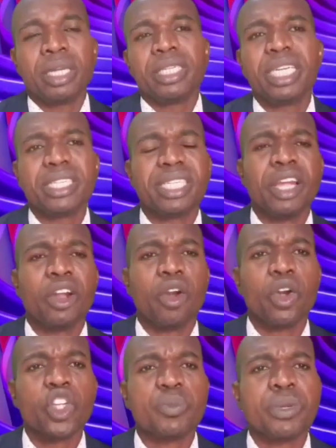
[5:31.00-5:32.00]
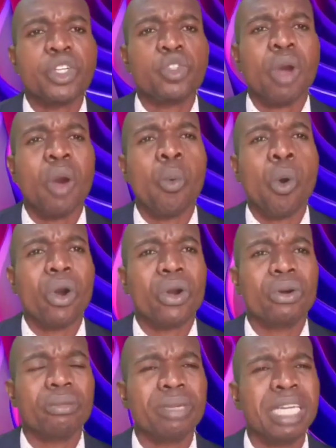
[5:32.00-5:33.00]
This thing called spiritual
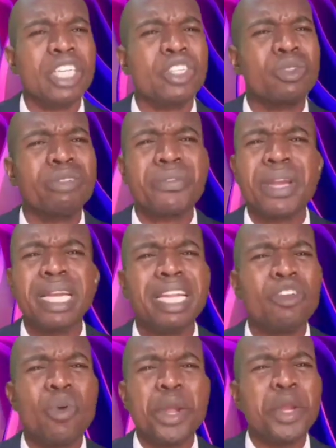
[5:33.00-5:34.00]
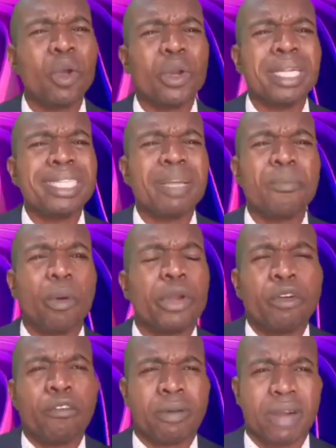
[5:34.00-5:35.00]
work is really going on in the
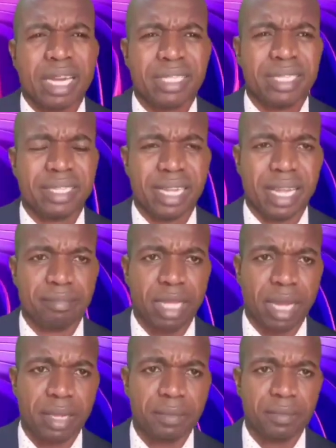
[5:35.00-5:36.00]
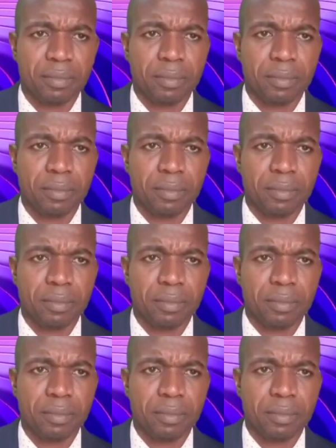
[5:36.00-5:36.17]
body of Christ this end time.